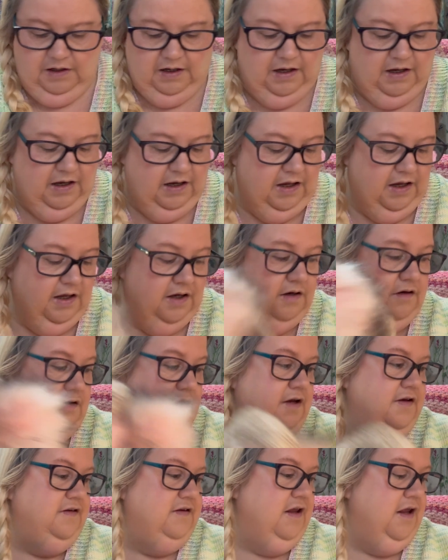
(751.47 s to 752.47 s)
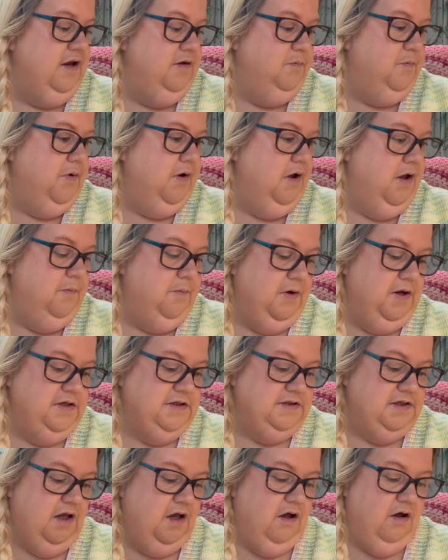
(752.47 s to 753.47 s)
And I did buy
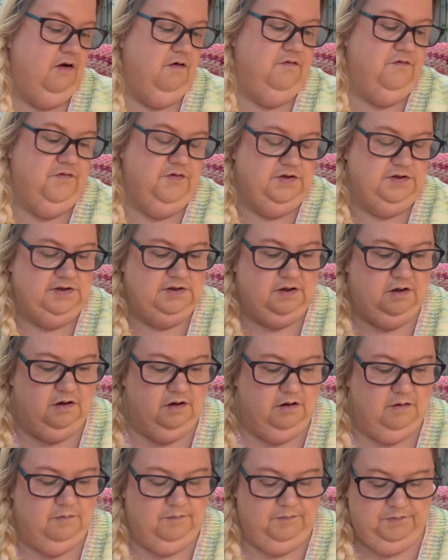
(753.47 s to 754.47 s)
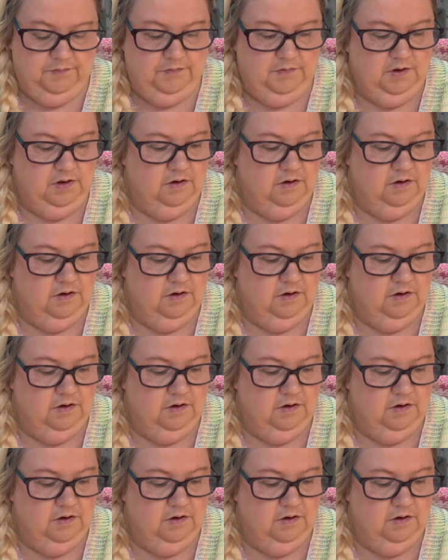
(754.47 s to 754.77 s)
myself some